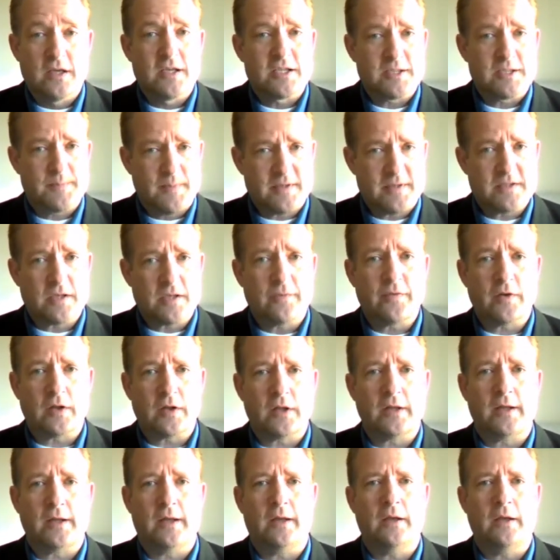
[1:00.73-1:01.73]

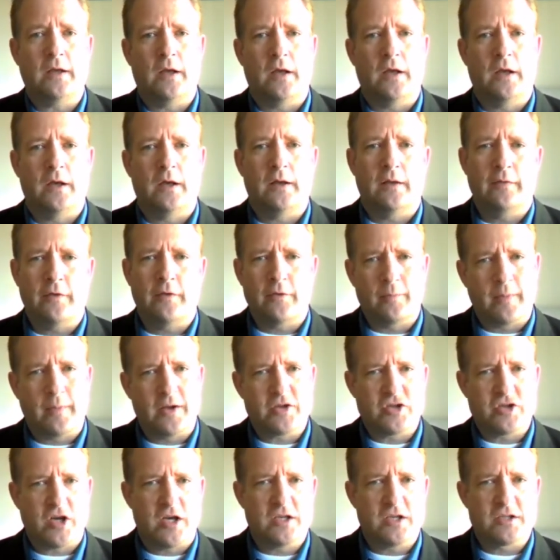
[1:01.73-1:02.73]
Specifically, this
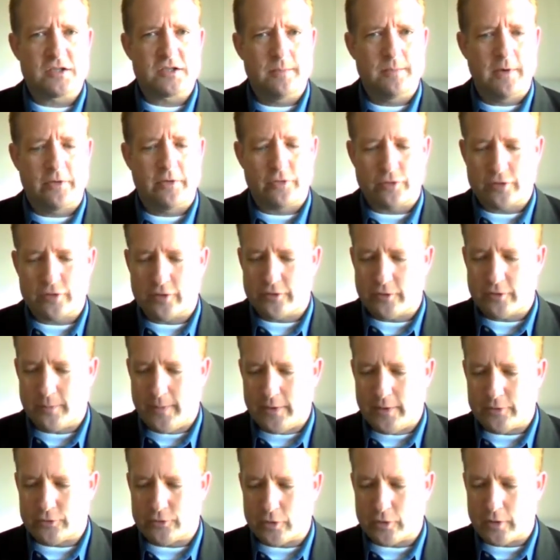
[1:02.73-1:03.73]
might change semester to
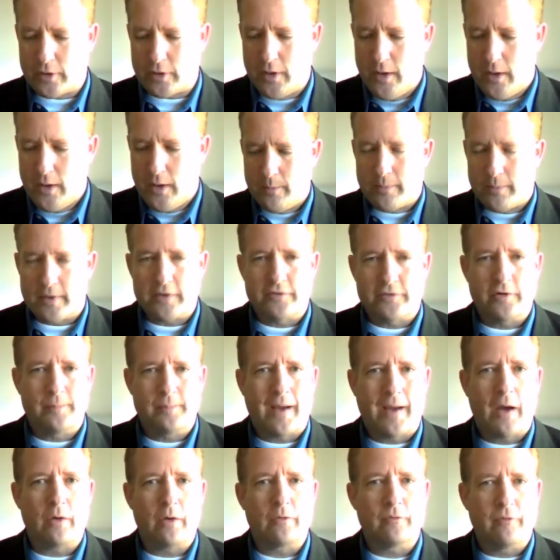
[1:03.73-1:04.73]
semester, but it's
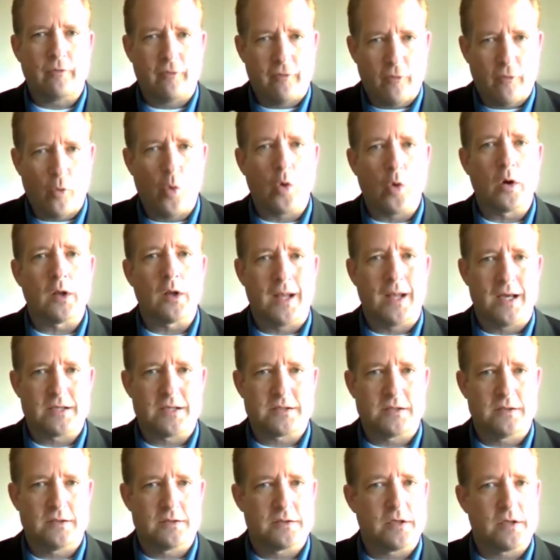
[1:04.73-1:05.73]
about 4
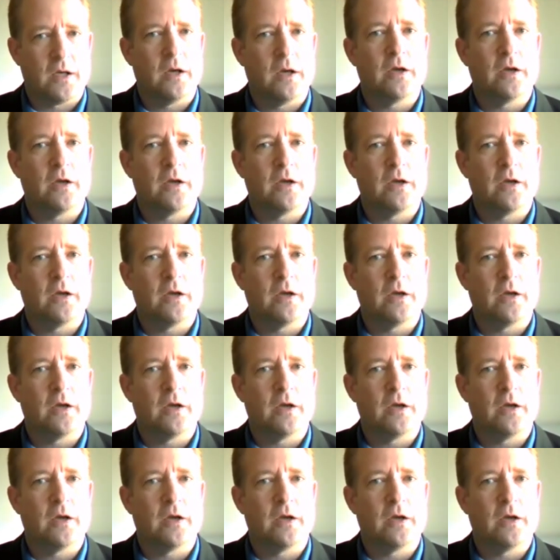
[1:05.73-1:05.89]
lessons.